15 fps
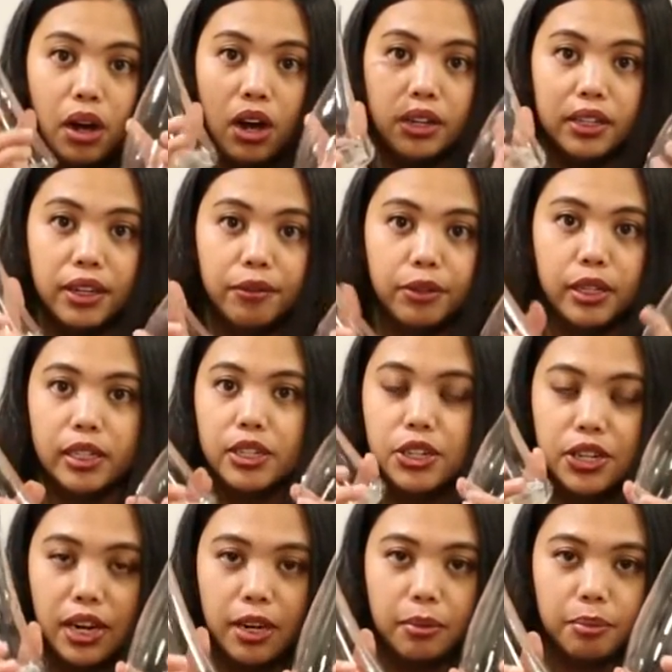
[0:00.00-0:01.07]
on different
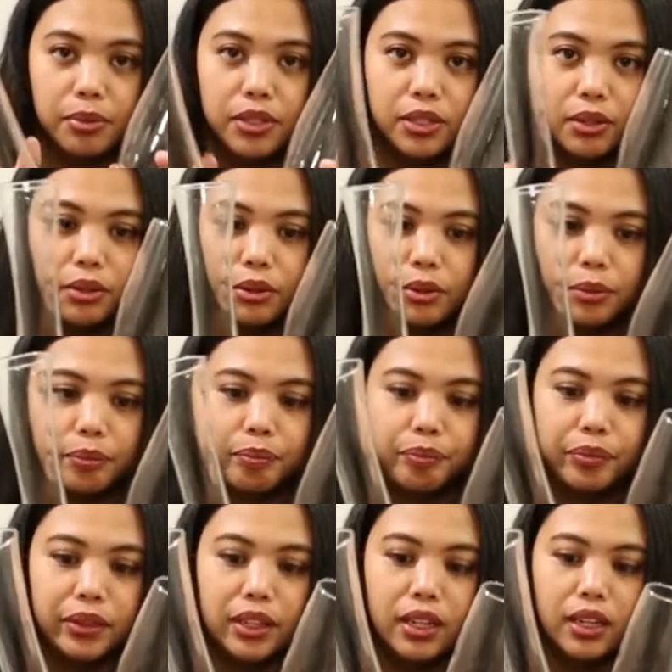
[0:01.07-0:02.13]
shapes, so
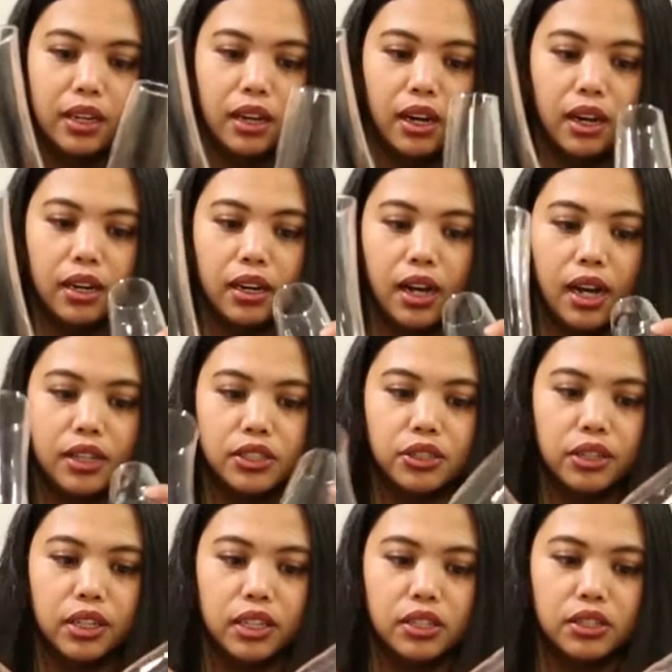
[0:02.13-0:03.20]
I
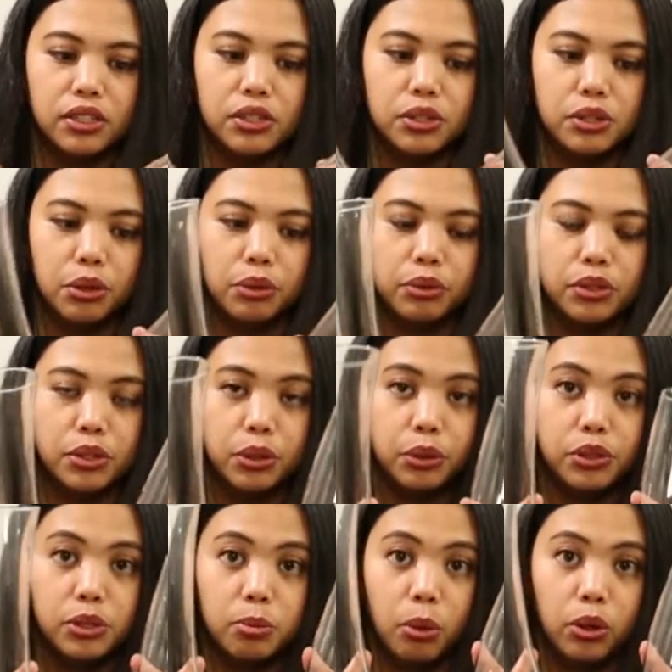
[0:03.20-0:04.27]
actually just chose
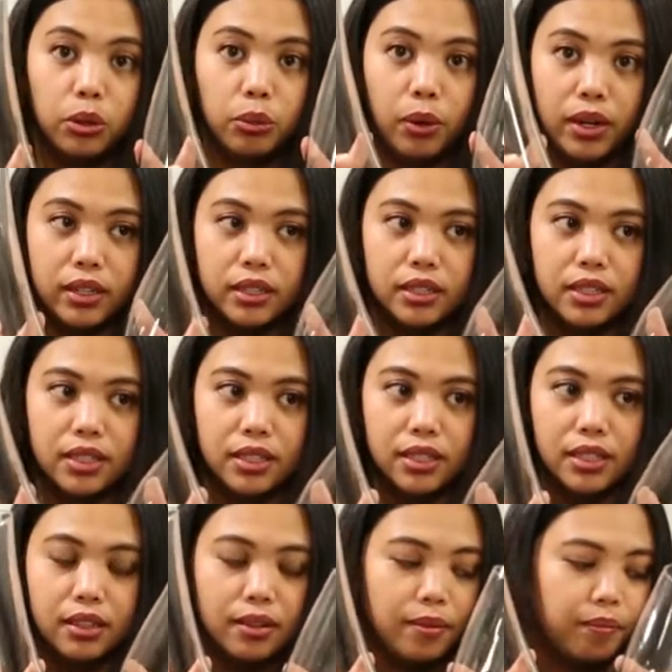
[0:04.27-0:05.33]
those small ones
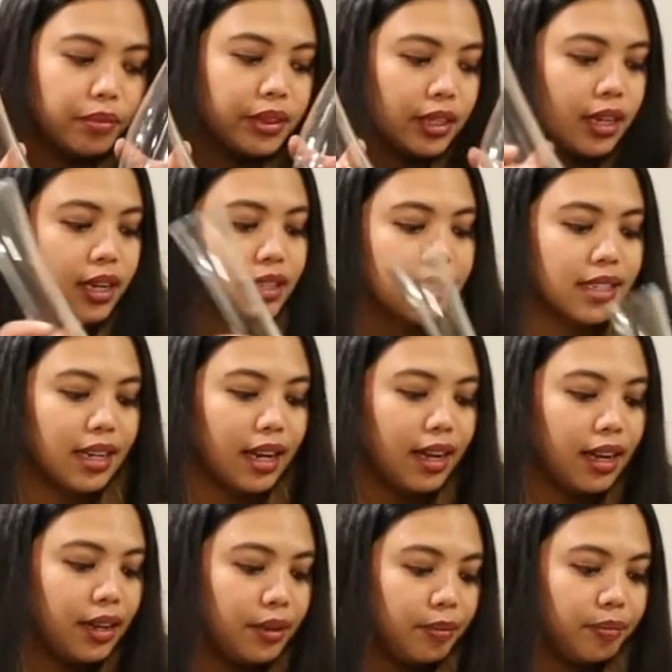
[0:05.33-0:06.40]
because
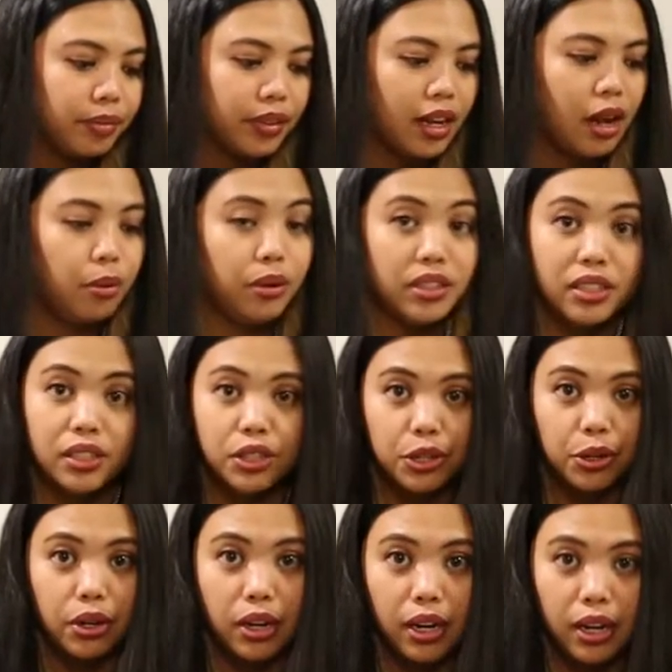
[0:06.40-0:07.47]
I wasn't
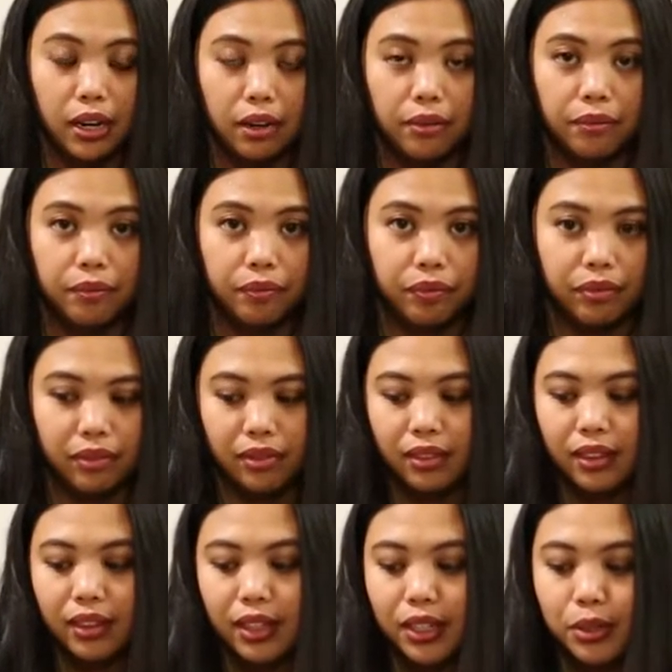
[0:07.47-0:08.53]
sure if
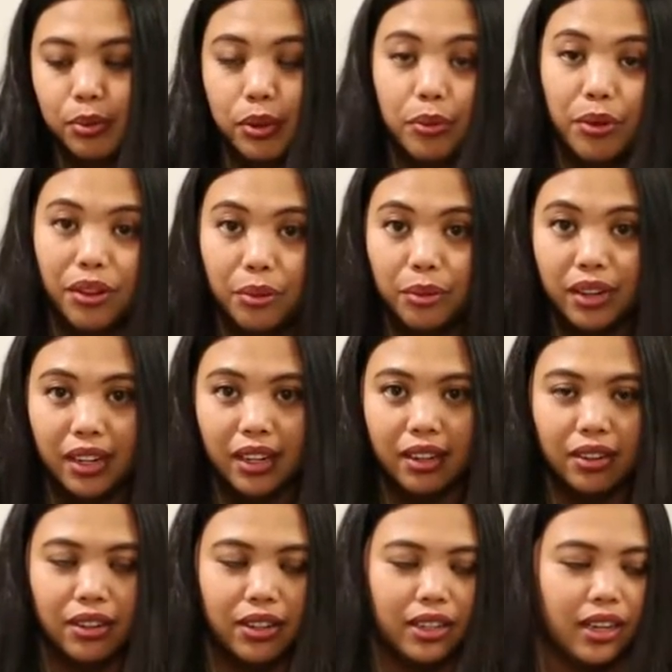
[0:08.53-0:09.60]
this one will work
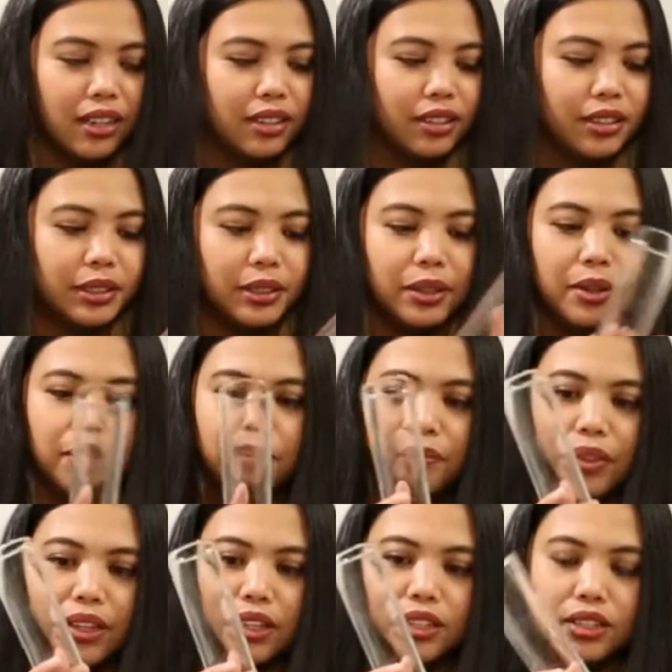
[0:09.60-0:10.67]
or ganon.
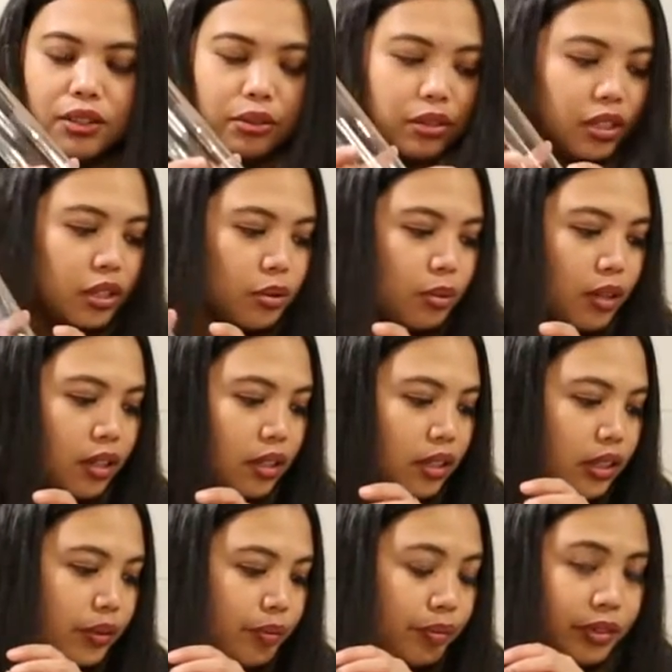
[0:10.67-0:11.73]
So this
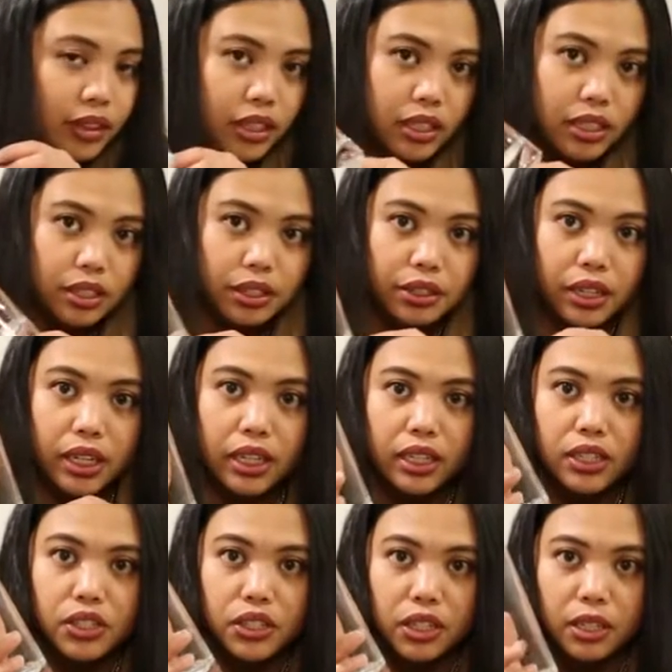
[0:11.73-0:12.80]
one, these are really
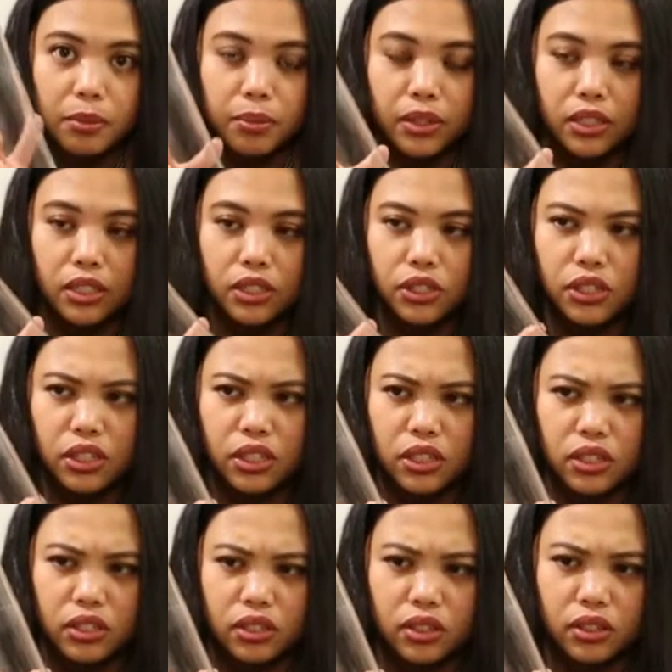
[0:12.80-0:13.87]
cheap. This is
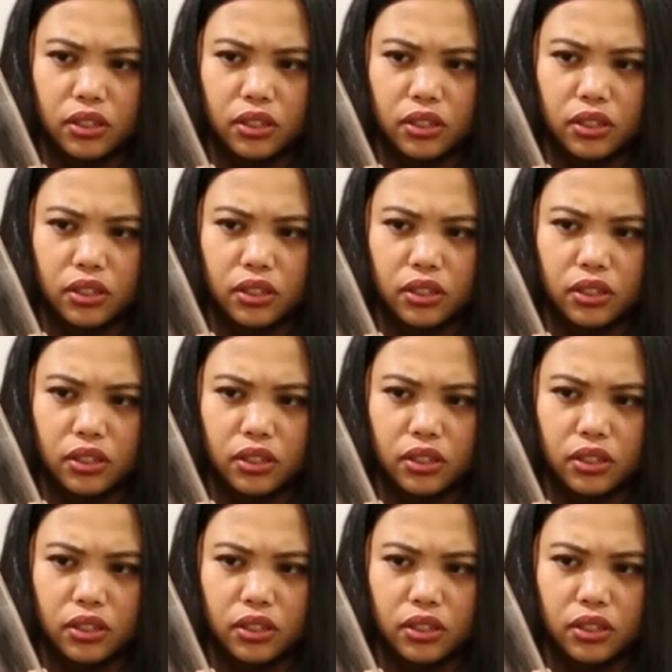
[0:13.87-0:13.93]
just